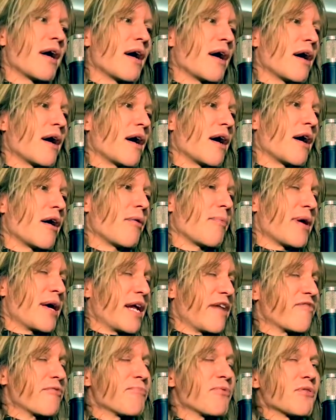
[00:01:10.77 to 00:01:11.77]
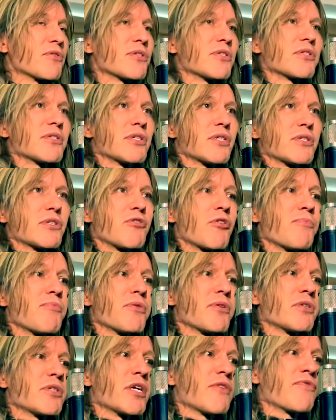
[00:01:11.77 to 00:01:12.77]
And every person's
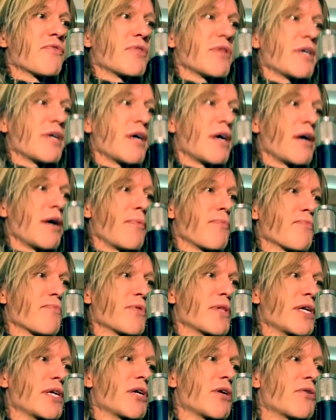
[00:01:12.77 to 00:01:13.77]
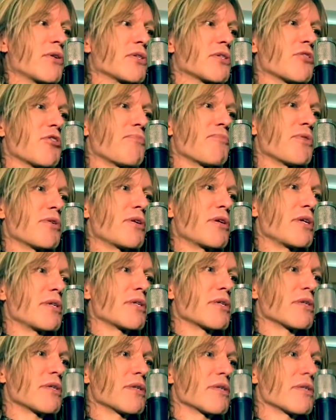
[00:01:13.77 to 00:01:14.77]
interpreted differently. Leo interpreted it
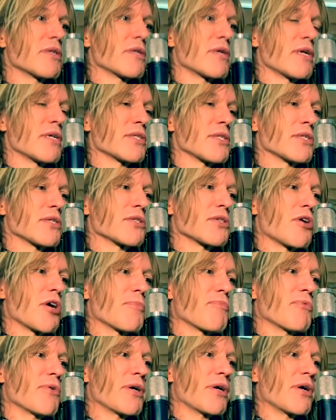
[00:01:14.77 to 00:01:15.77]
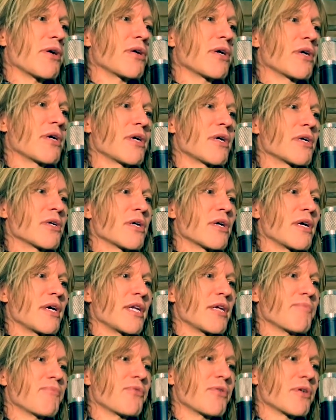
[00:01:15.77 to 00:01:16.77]
as a guitar player, and
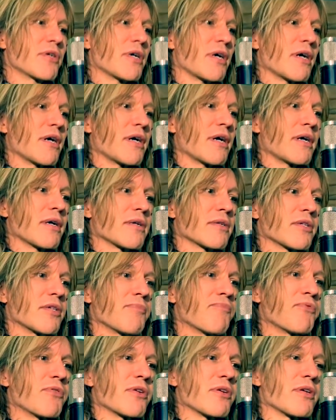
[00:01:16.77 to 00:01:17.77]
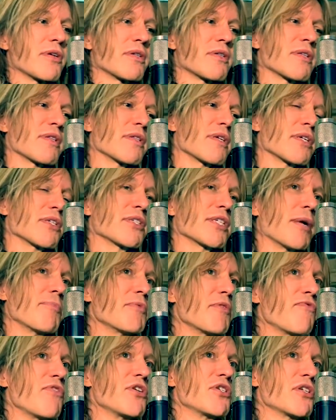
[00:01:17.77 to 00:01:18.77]
he put a
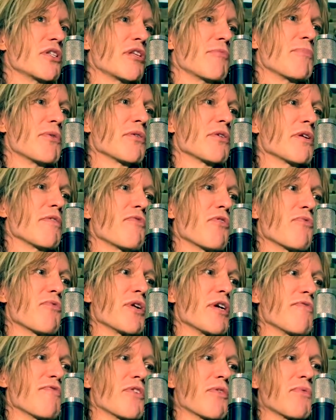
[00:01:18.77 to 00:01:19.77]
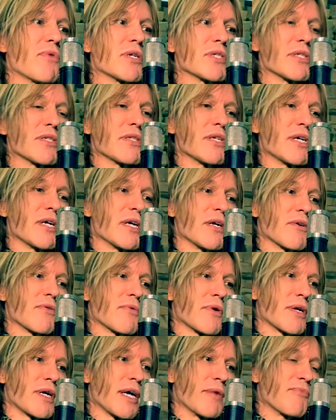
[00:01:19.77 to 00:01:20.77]
subdivision in the middle of the riff that wasn't there
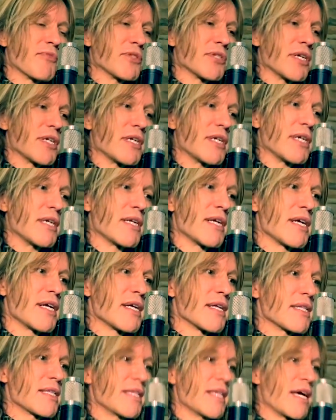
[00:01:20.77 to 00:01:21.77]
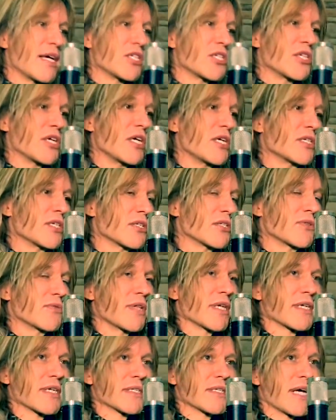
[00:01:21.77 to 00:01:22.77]
when I presented it, that changed it to
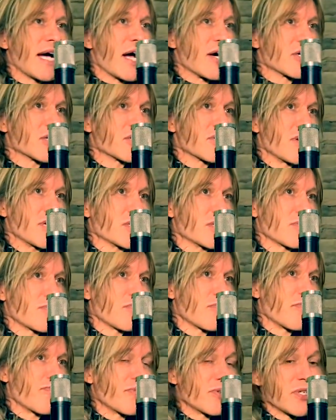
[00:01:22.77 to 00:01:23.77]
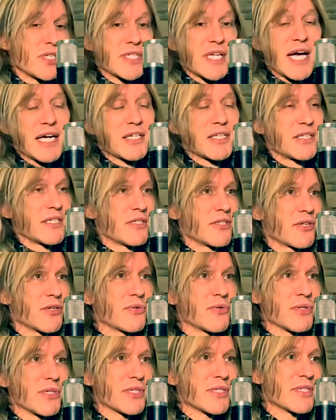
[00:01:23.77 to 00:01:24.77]
like a Dire Straits groove, which is actually the
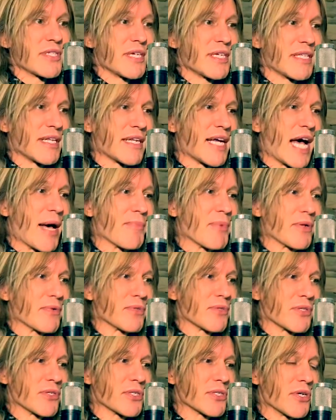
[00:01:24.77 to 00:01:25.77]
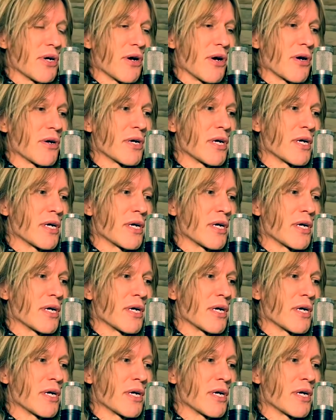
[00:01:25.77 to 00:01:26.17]
coolest thing that happened to the song